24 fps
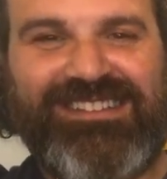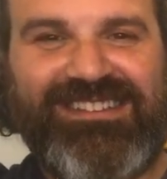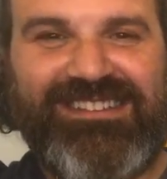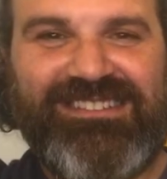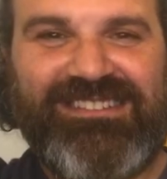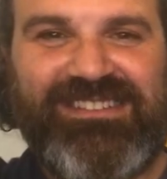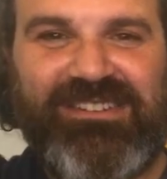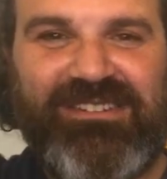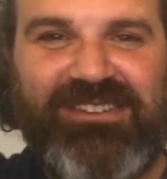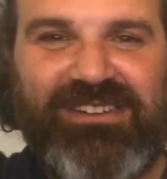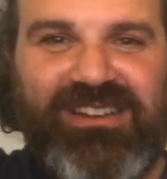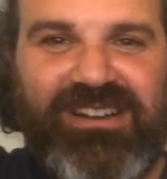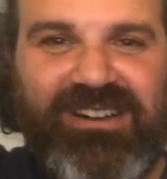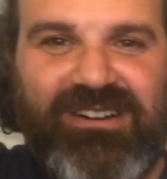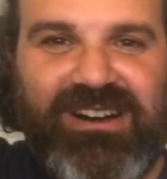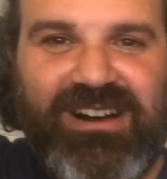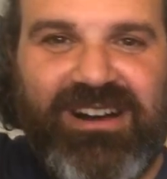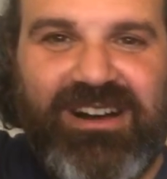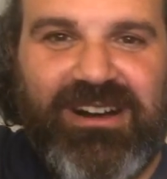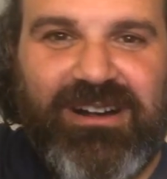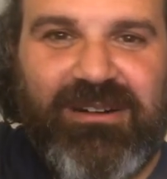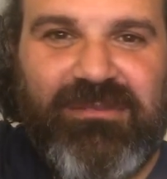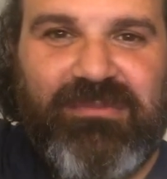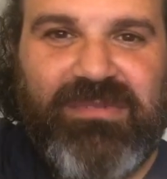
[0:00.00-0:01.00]
There we go.
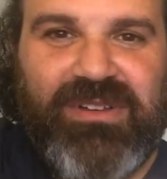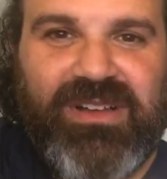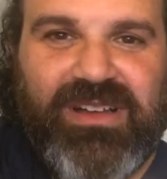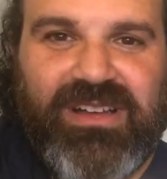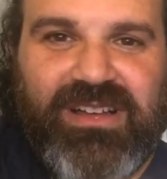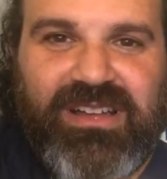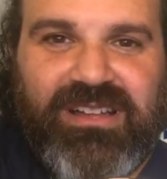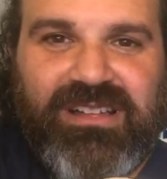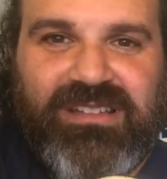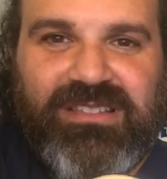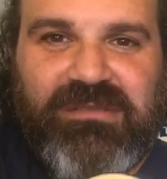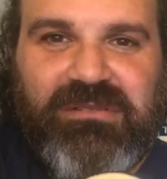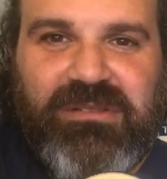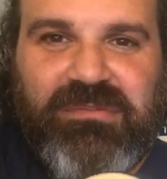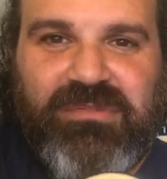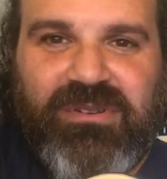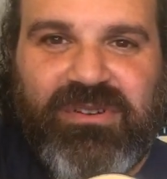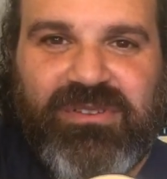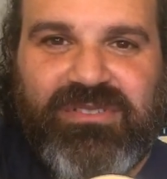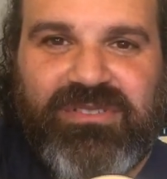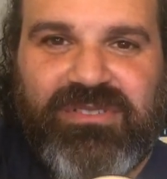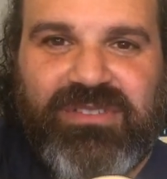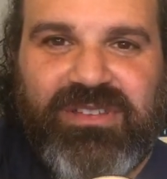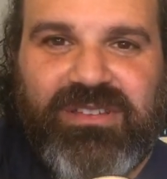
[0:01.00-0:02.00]
Um, let me
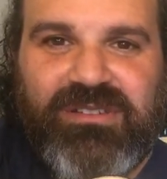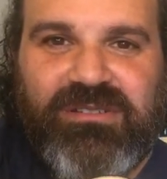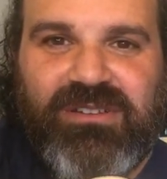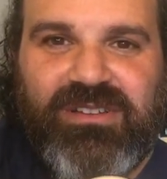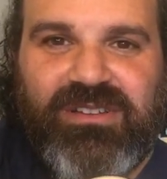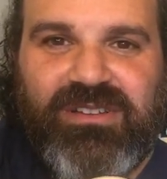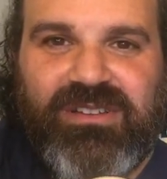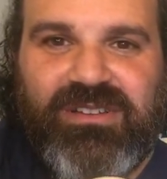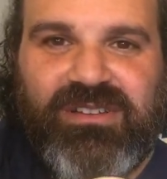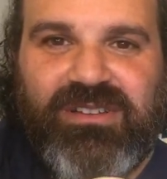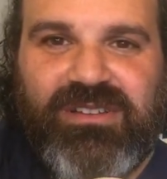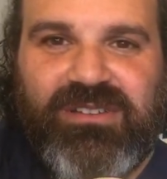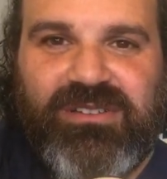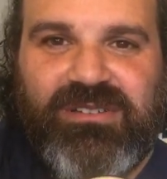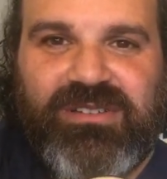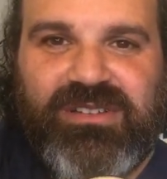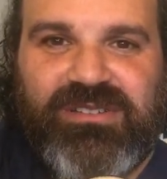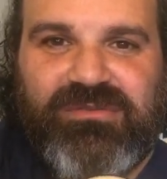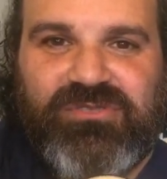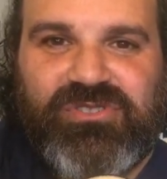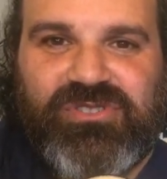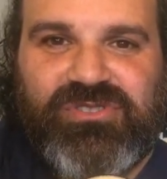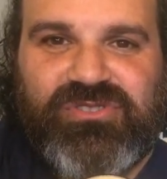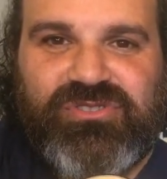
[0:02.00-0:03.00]
post a link. Uh,
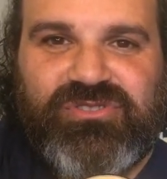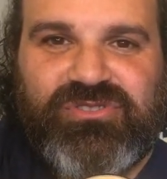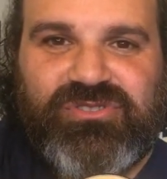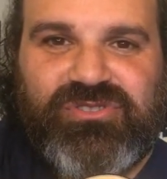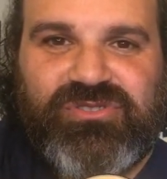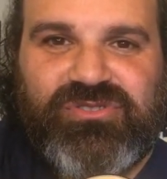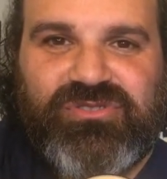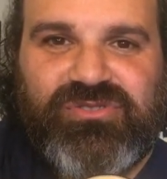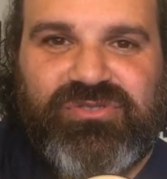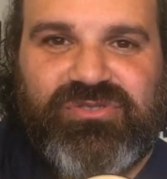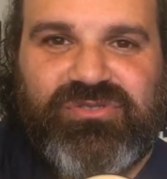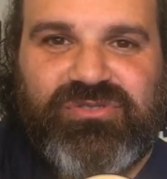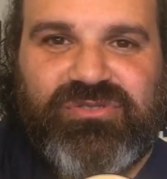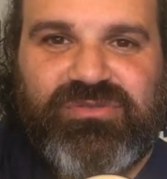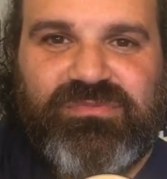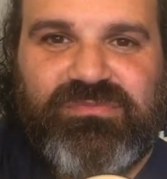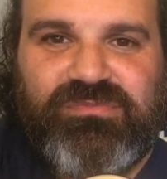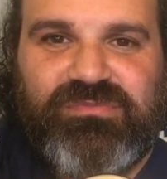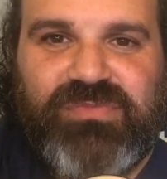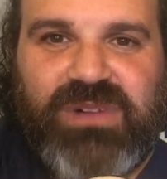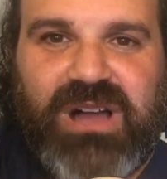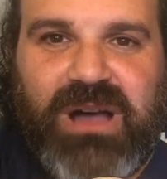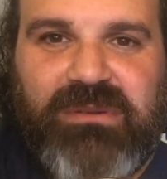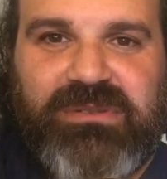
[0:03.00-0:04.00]

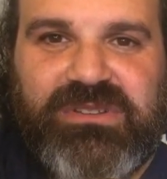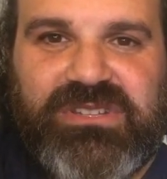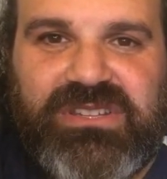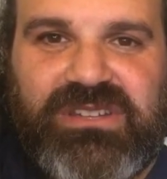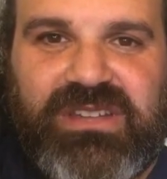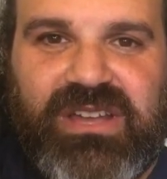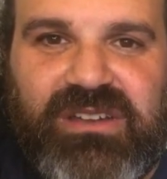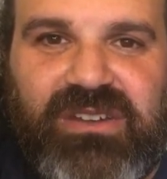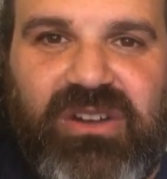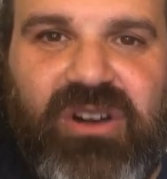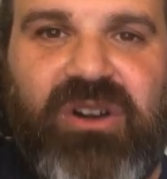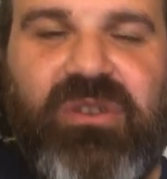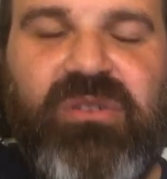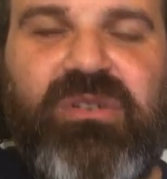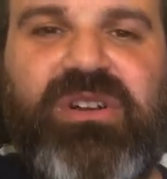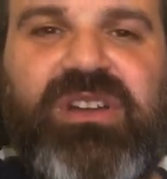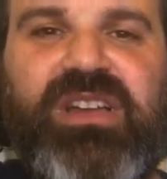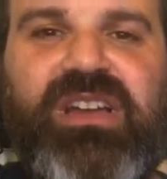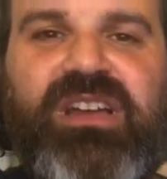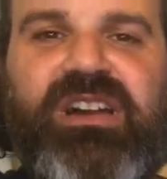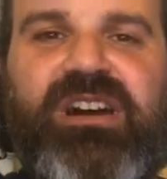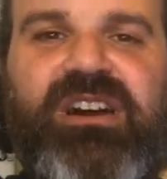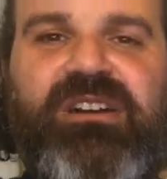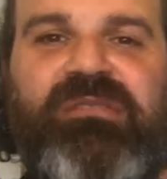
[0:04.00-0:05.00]
Bobby tonight. Oh,
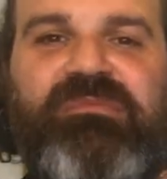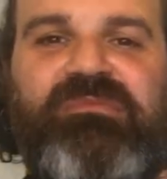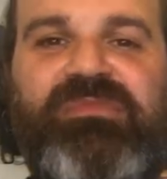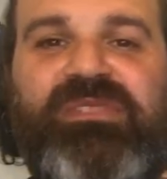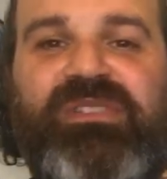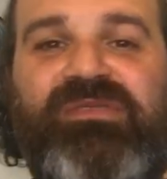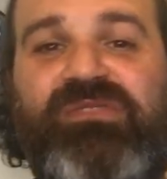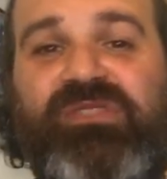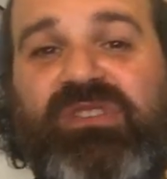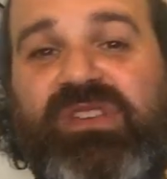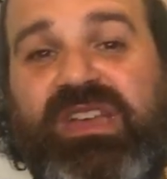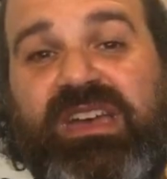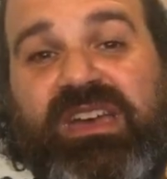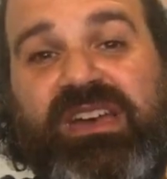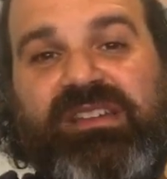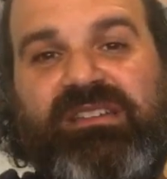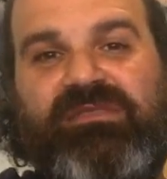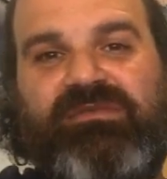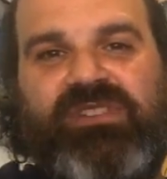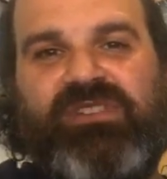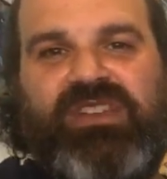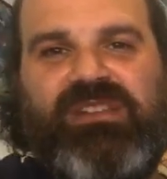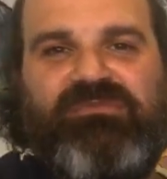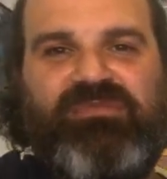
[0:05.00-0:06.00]
okay. Um, if you can,
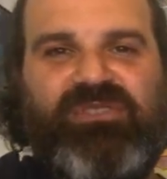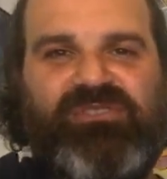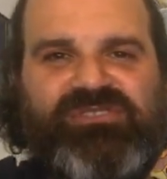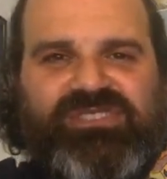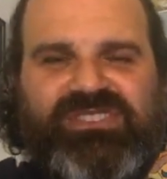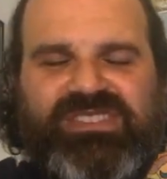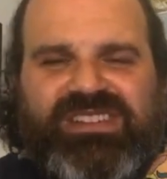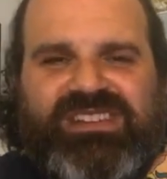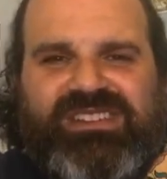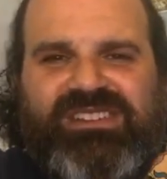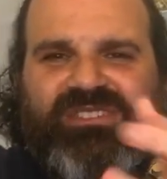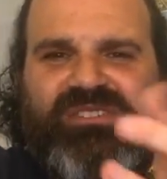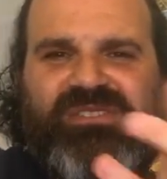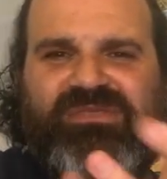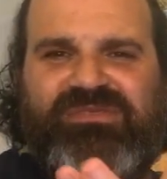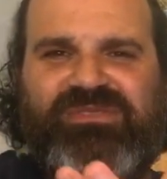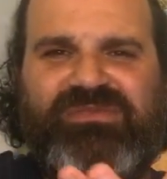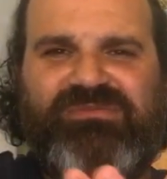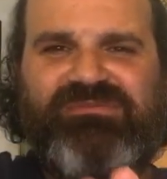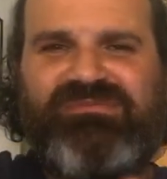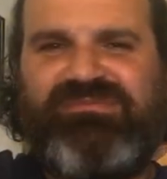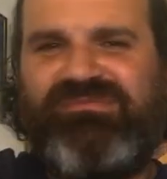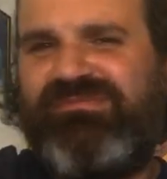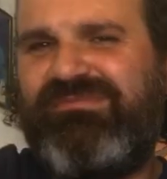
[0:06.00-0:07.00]
if you can post a link, I don't know if
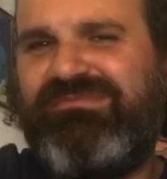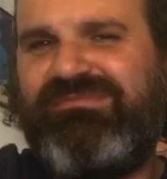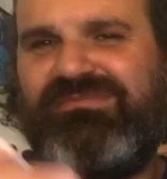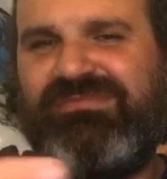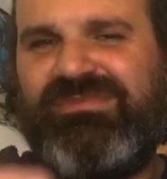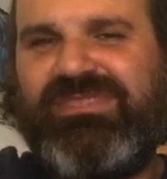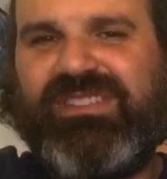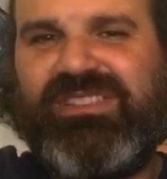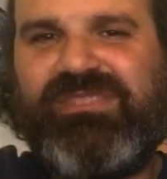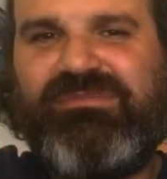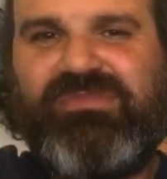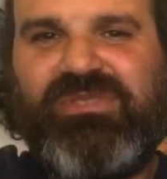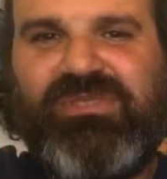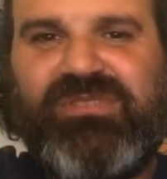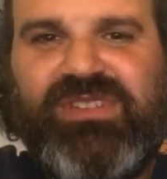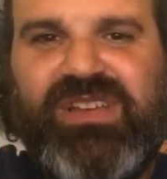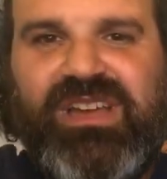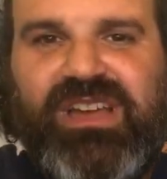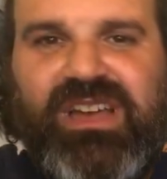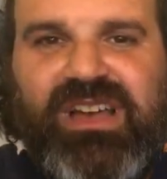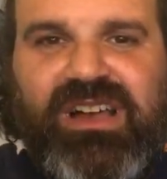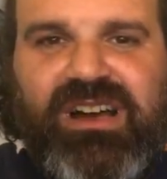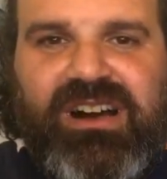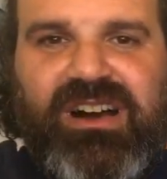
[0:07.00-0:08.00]
your links post.
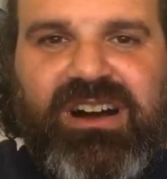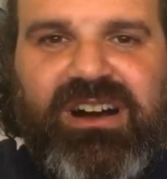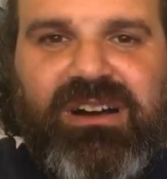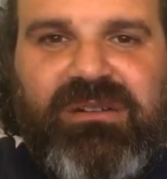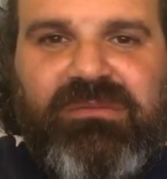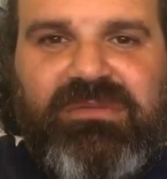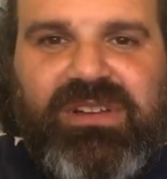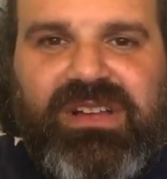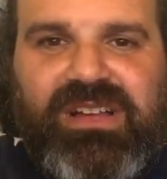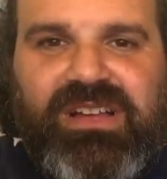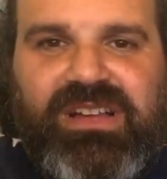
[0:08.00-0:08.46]
Um,